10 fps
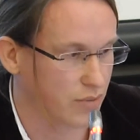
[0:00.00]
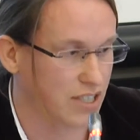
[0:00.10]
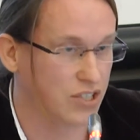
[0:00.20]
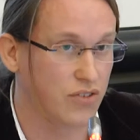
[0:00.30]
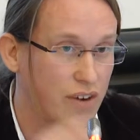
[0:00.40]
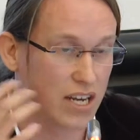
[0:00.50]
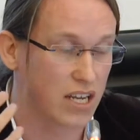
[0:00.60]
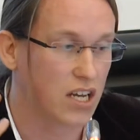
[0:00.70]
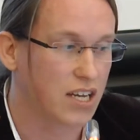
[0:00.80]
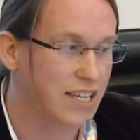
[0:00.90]
I mean,
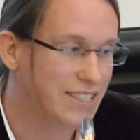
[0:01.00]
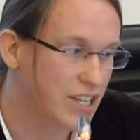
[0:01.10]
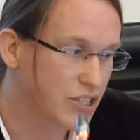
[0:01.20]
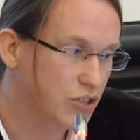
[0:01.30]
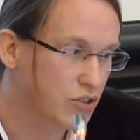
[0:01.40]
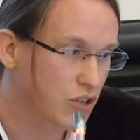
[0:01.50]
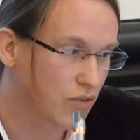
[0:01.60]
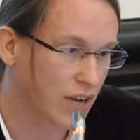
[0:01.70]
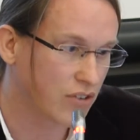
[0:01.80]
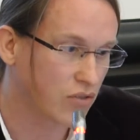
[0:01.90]
these issues of
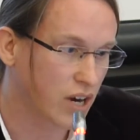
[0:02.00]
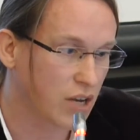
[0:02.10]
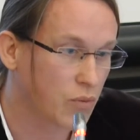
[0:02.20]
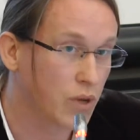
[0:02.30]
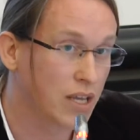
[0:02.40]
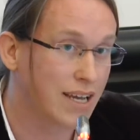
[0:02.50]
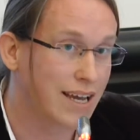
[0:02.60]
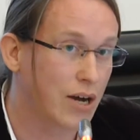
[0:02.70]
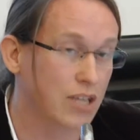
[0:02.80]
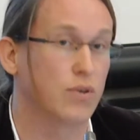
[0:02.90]
left and right,
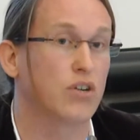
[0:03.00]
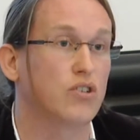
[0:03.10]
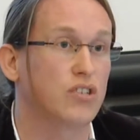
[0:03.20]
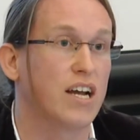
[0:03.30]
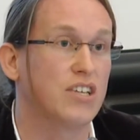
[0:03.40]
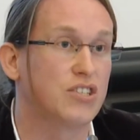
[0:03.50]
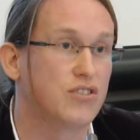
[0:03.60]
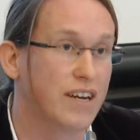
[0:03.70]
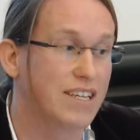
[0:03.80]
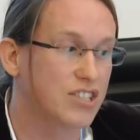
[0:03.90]
as political scientists, it's
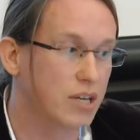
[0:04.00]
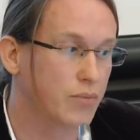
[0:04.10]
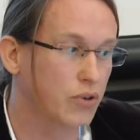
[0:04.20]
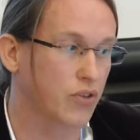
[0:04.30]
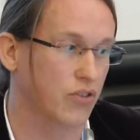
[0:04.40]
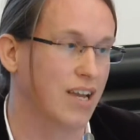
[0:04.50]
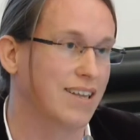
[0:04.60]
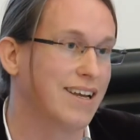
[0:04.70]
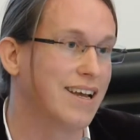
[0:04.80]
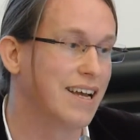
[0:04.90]
very simple to think
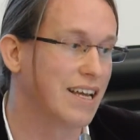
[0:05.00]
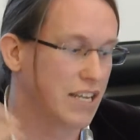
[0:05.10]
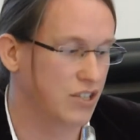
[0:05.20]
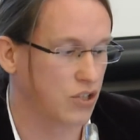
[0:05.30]
that this is